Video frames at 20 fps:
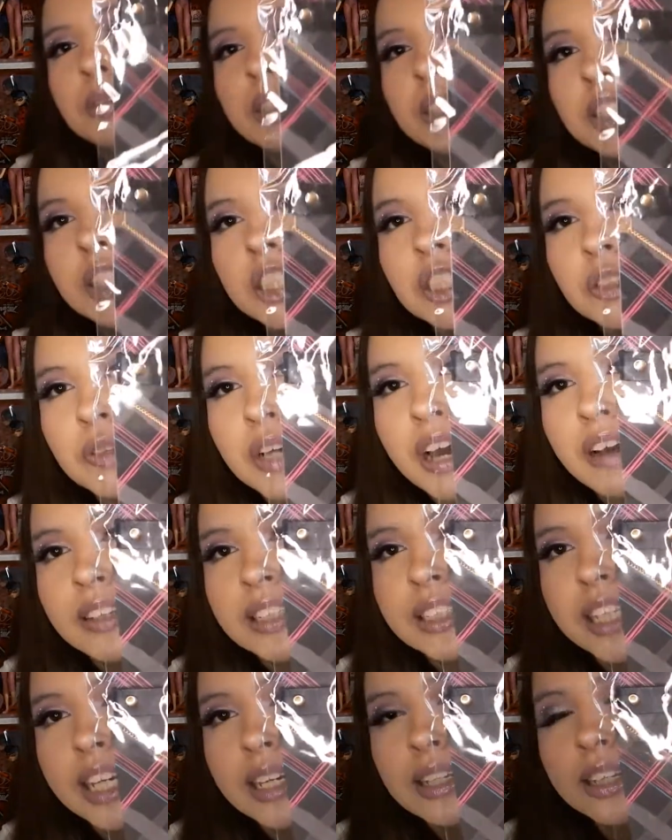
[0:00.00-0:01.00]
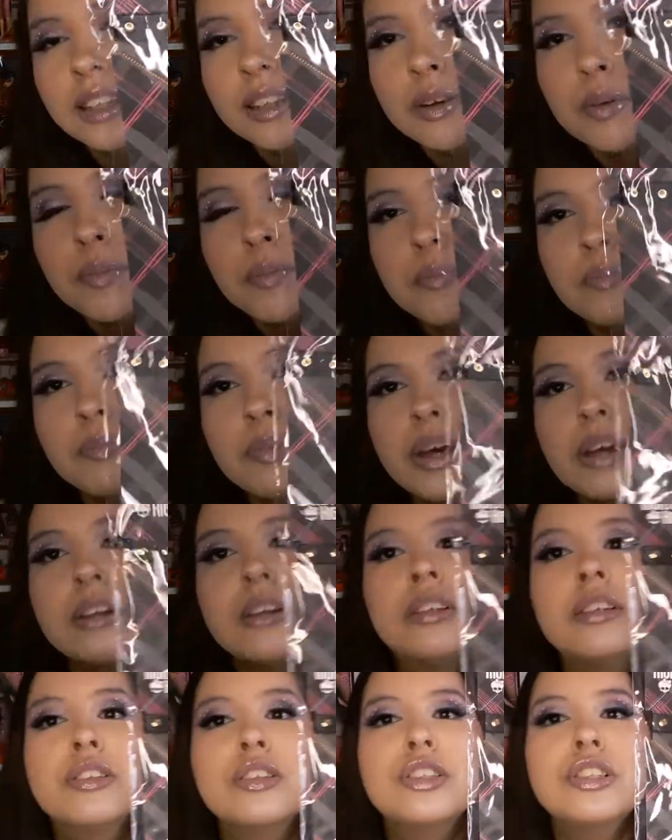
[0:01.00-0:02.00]
one. We have this like
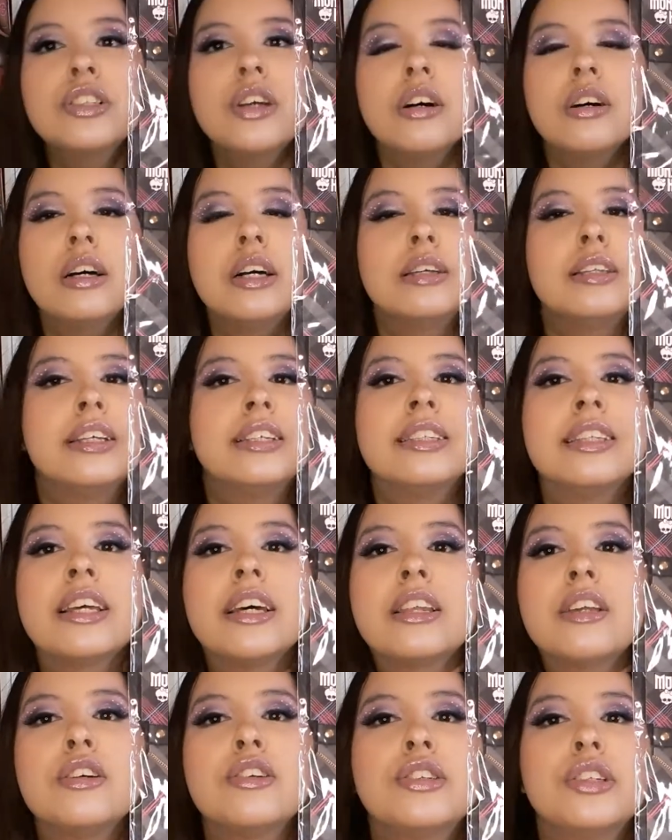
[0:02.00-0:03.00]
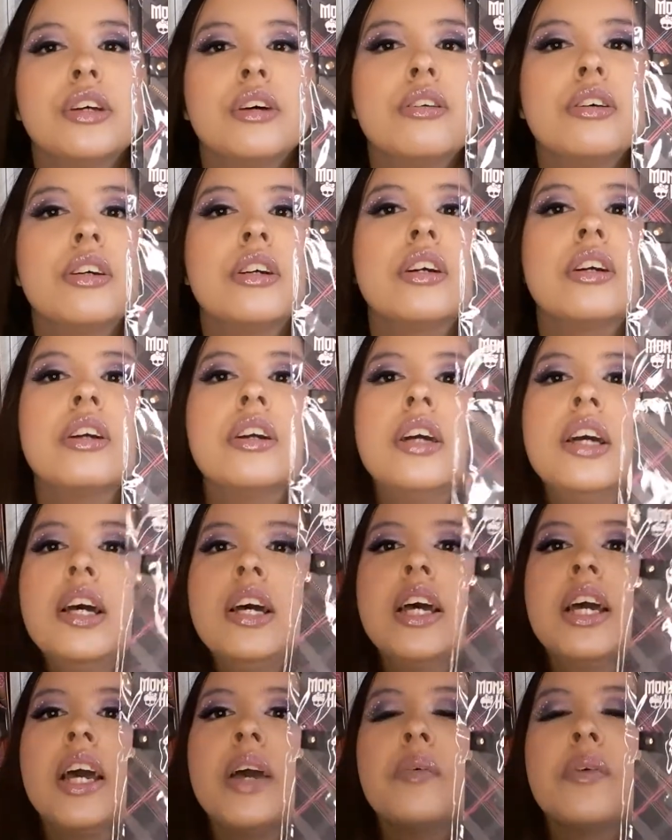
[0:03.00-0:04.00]
metal, this leather choker.
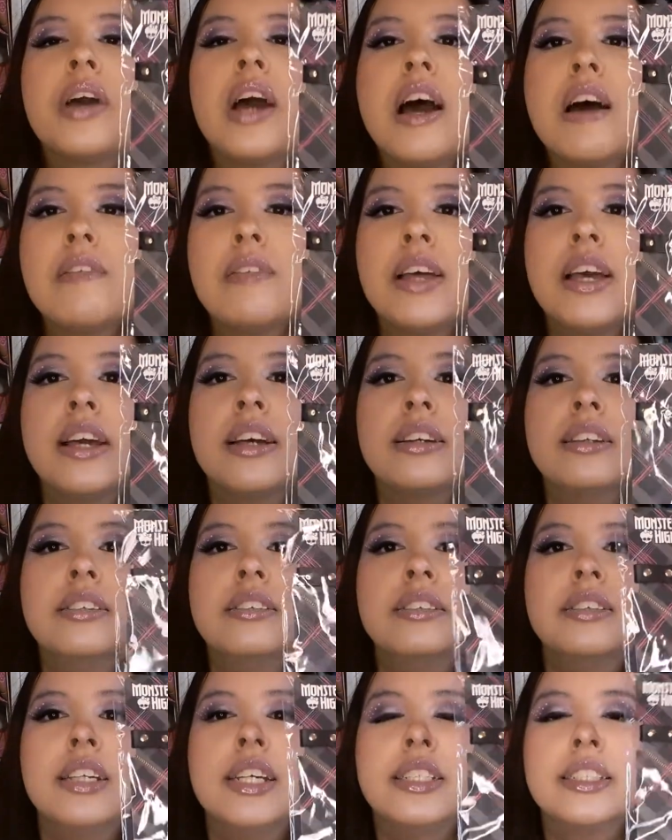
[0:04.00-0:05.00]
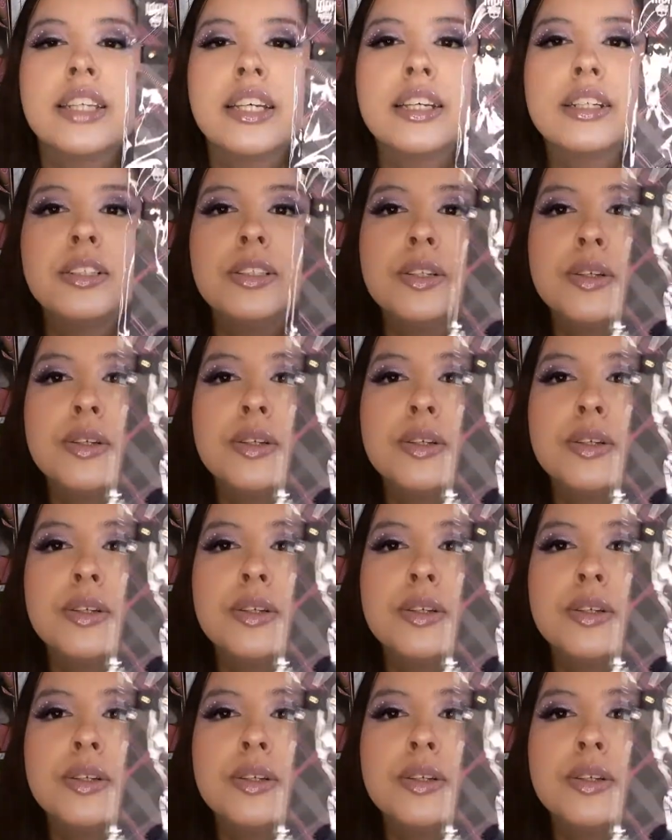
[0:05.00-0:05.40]
We have like, it's like a